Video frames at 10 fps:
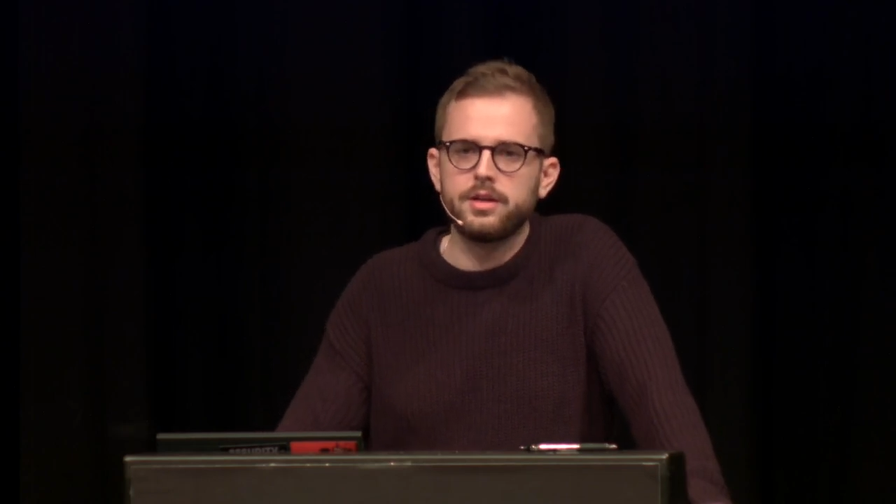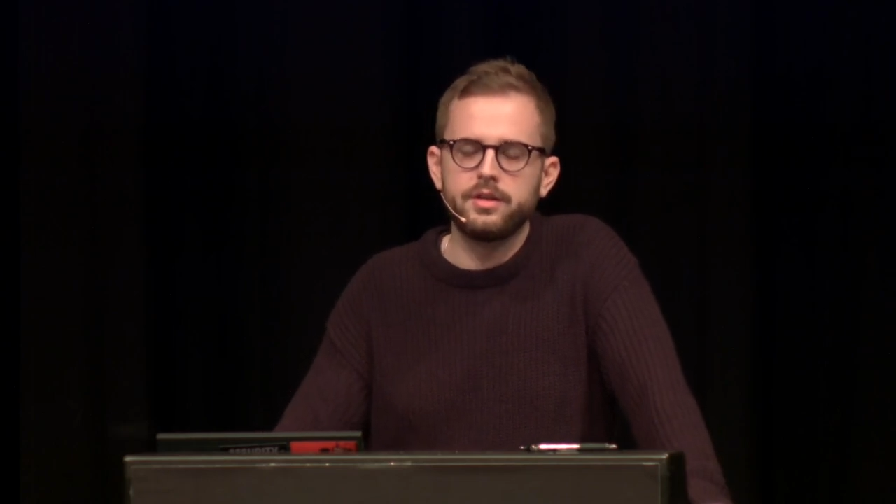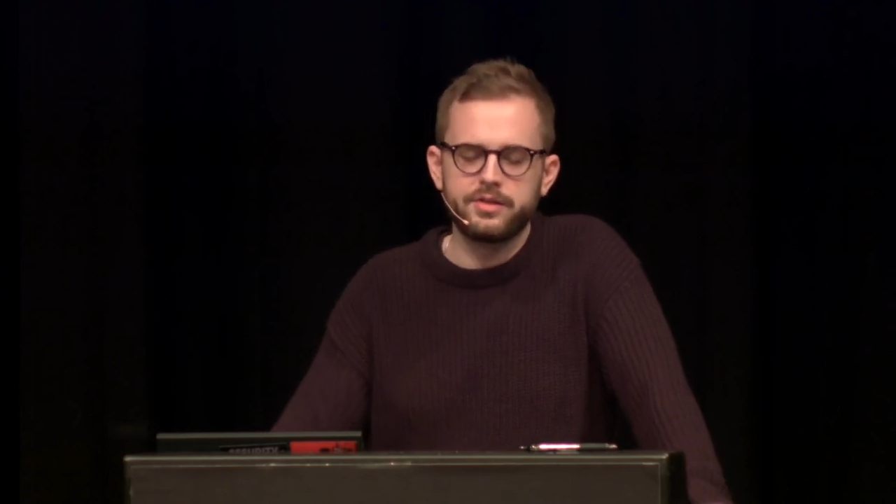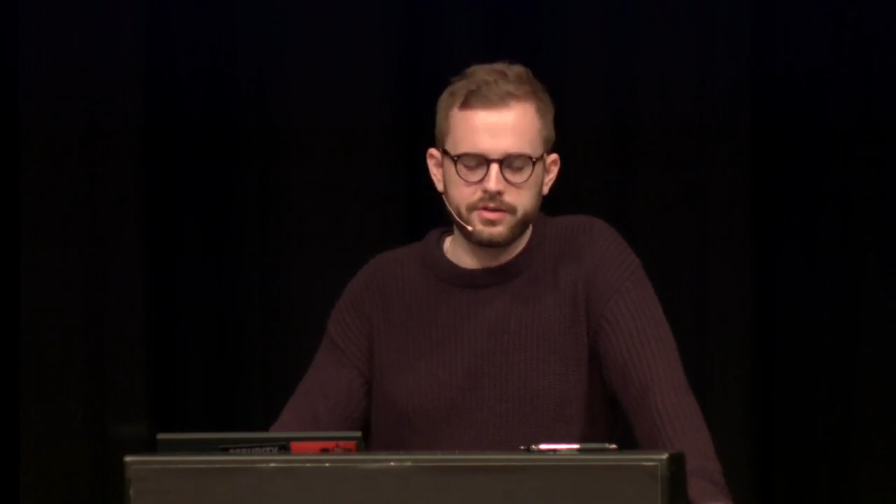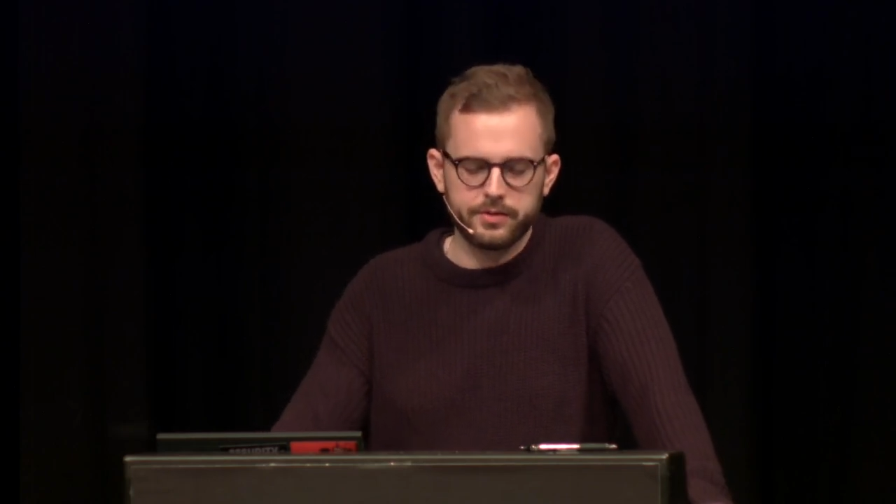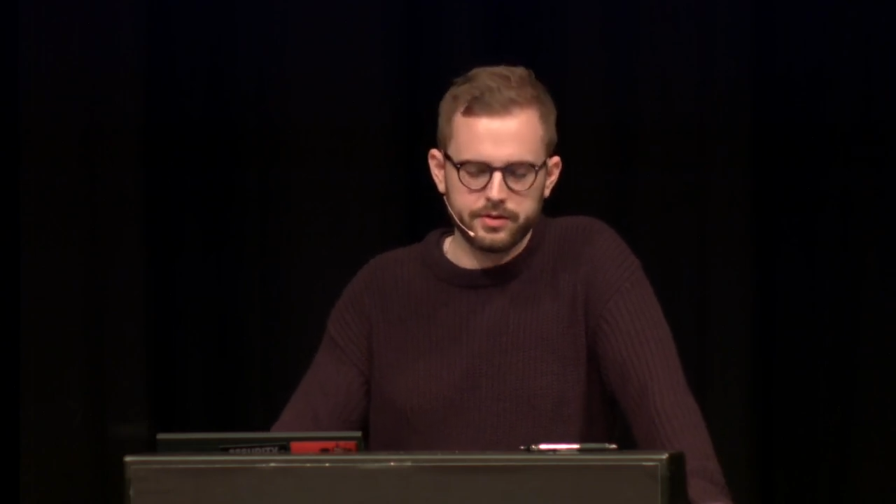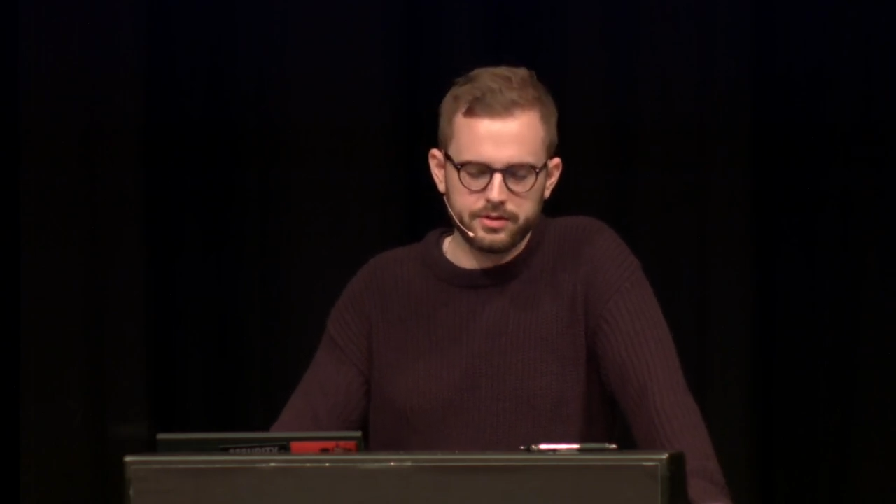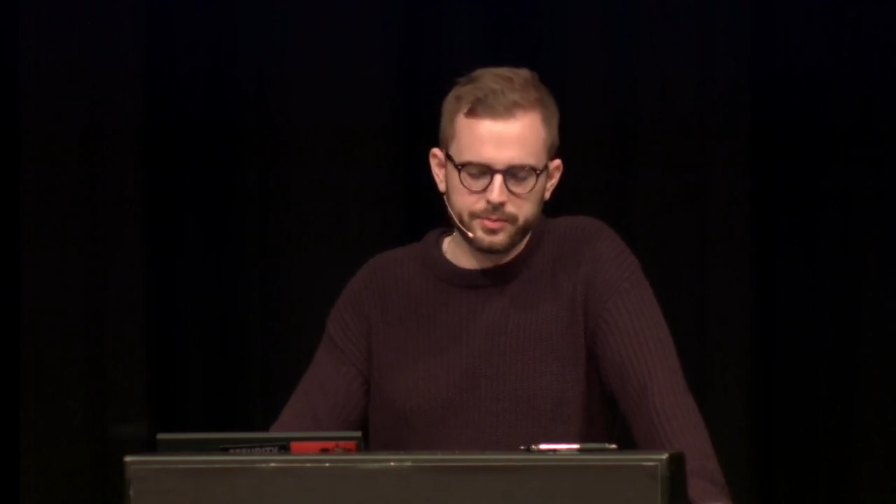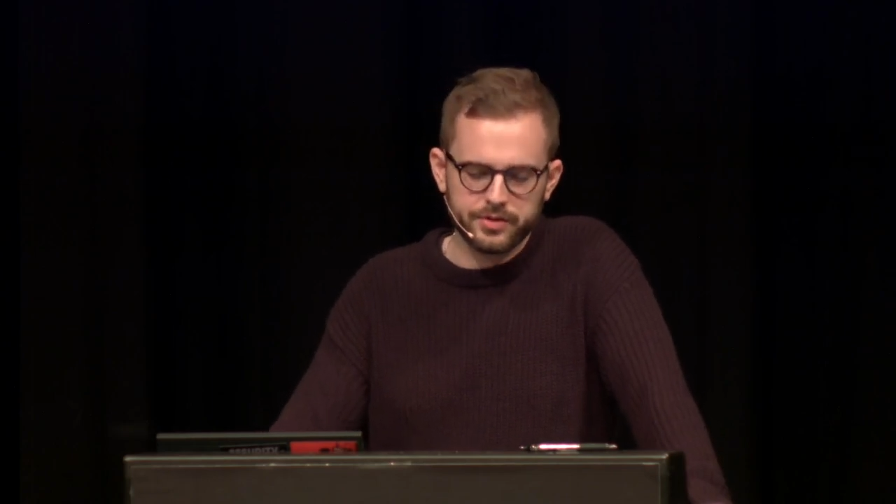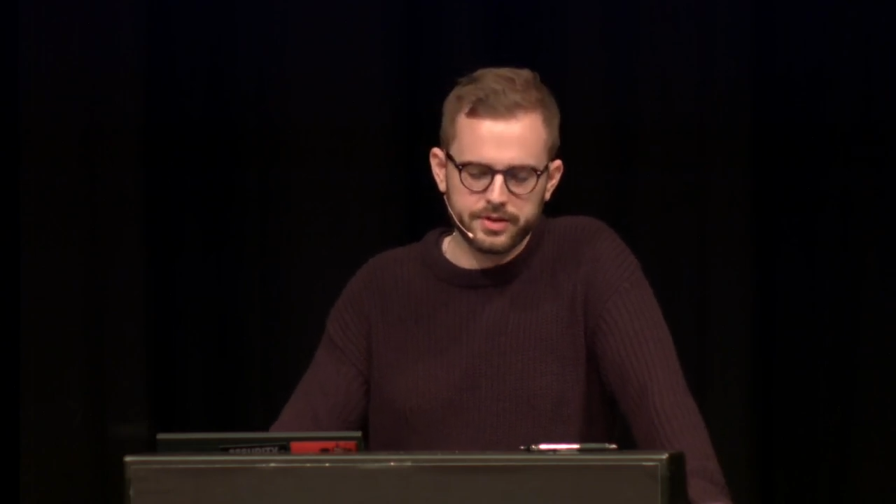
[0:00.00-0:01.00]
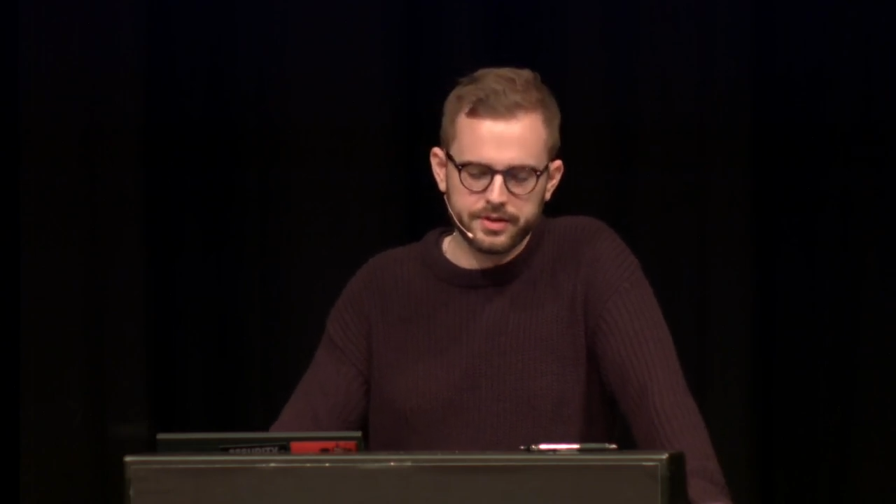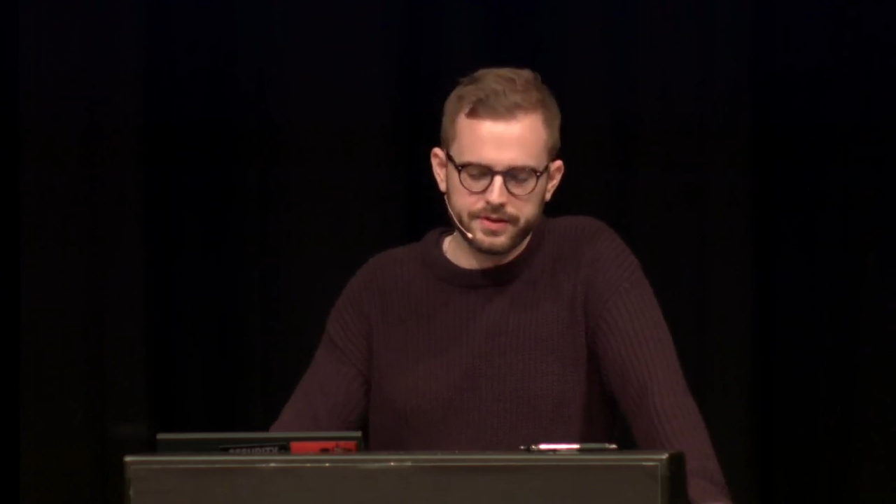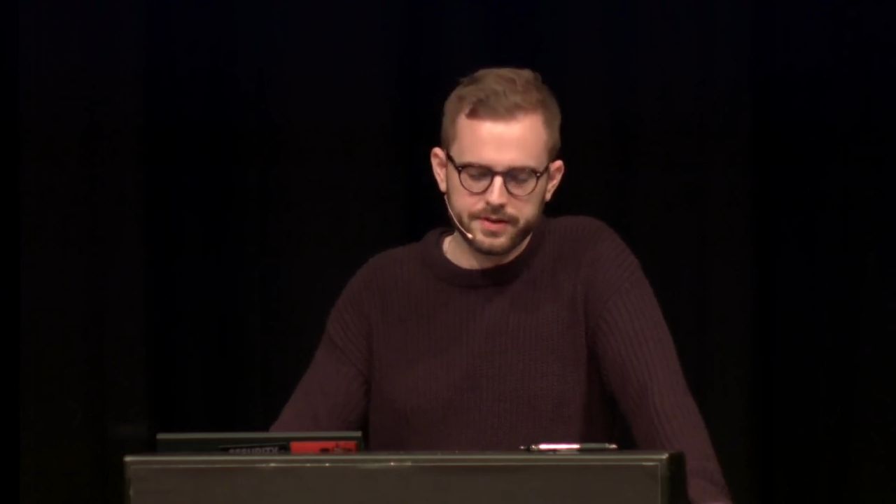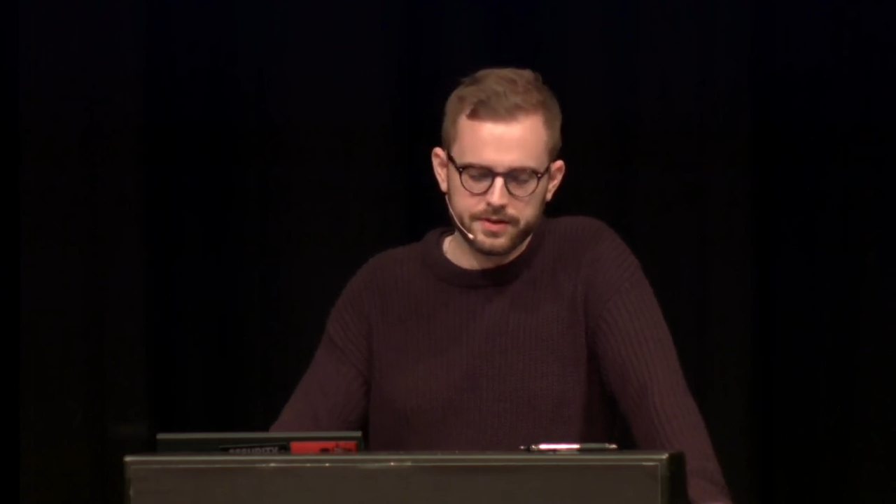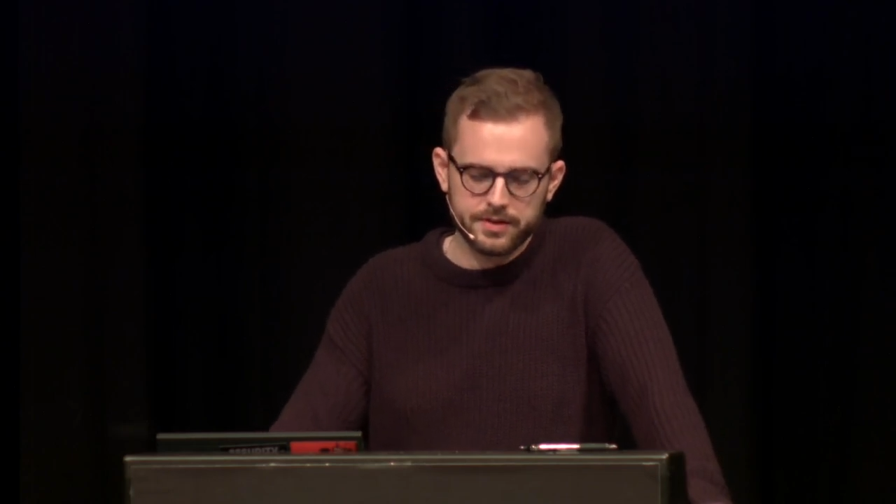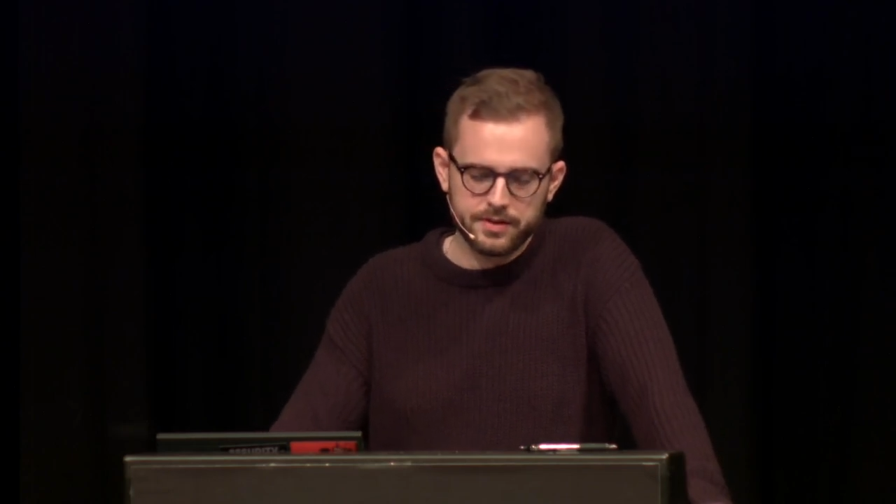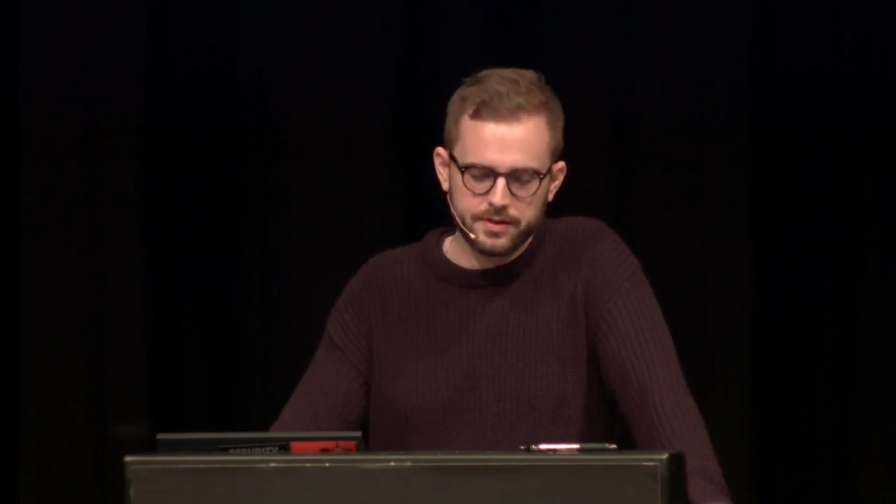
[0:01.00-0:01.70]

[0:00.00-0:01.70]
and the security communities,